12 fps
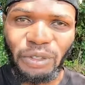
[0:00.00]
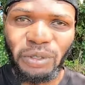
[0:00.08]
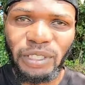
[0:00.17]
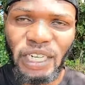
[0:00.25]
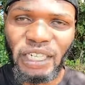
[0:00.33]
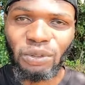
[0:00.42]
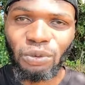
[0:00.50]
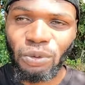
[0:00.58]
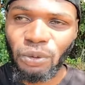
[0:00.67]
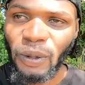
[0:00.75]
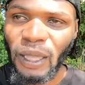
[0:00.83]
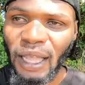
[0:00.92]
You should try
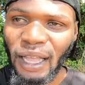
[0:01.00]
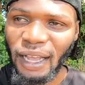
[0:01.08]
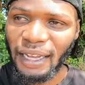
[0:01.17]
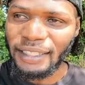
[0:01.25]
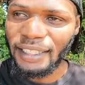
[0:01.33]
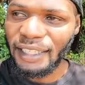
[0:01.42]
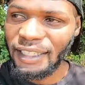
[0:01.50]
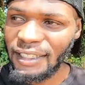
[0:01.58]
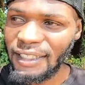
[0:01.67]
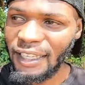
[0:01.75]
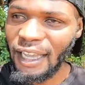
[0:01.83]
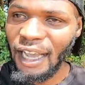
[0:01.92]
to at
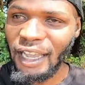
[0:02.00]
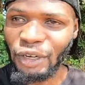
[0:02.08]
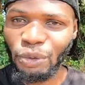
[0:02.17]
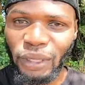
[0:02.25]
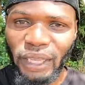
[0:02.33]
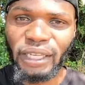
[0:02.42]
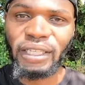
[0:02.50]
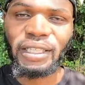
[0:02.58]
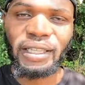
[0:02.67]
least educate